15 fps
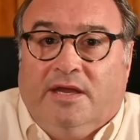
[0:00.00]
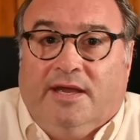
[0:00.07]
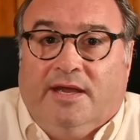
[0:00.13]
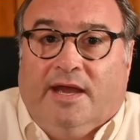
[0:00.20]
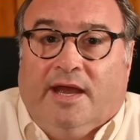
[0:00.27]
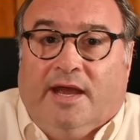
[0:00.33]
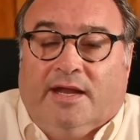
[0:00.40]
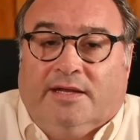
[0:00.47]

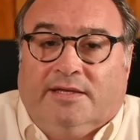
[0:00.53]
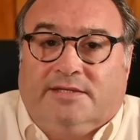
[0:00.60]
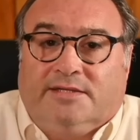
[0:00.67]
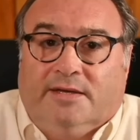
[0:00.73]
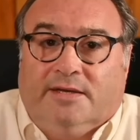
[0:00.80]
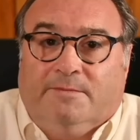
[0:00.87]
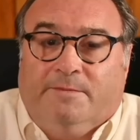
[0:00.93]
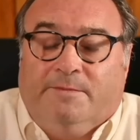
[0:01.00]
And
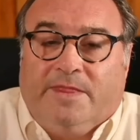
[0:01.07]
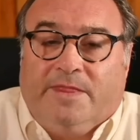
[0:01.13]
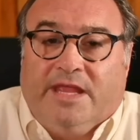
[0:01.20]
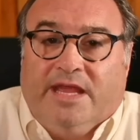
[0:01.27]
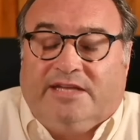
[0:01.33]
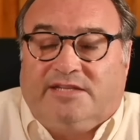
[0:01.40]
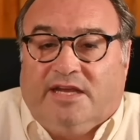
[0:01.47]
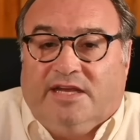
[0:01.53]
uh,
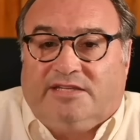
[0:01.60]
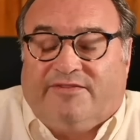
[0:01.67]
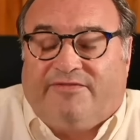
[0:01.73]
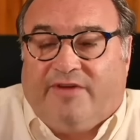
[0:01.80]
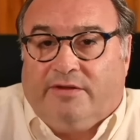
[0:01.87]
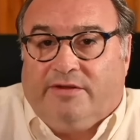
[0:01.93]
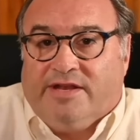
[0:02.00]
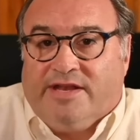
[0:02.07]
it's it's a
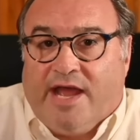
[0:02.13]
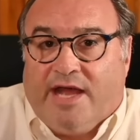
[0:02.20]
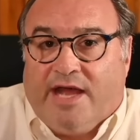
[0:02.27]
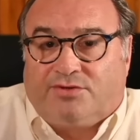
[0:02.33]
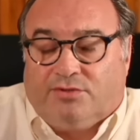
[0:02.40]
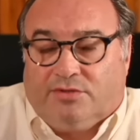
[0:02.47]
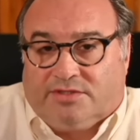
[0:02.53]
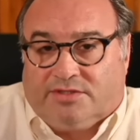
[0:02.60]
fairly
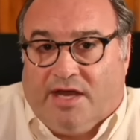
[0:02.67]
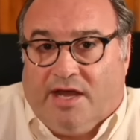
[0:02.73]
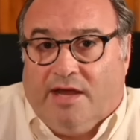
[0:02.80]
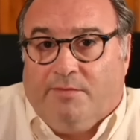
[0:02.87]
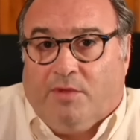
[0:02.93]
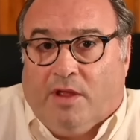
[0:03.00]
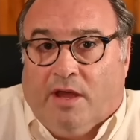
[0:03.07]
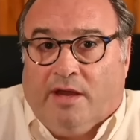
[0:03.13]
natural
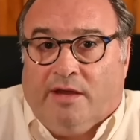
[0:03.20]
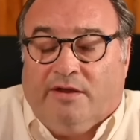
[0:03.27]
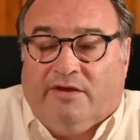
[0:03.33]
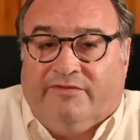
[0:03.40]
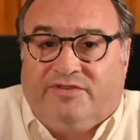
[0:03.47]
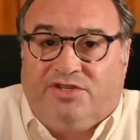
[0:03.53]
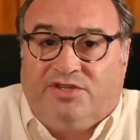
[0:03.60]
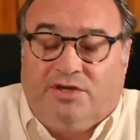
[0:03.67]
timeline
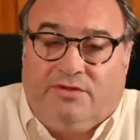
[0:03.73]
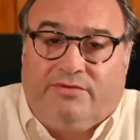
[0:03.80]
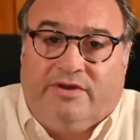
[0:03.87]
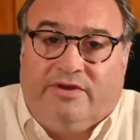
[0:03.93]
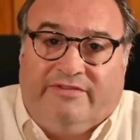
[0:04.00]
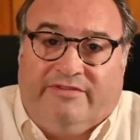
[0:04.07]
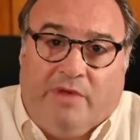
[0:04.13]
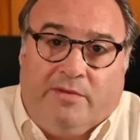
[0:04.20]
of
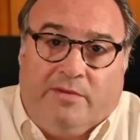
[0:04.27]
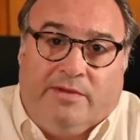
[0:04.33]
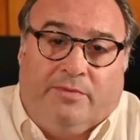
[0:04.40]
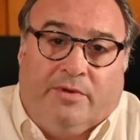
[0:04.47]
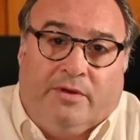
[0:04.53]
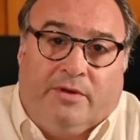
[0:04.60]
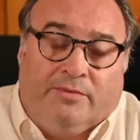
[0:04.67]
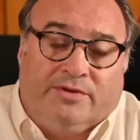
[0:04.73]
children of baby
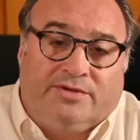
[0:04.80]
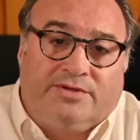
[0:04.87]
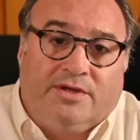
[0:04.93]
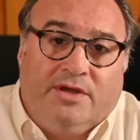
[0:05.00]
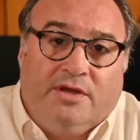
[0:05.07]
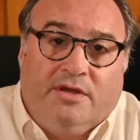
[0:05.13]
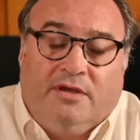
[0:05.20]
boomers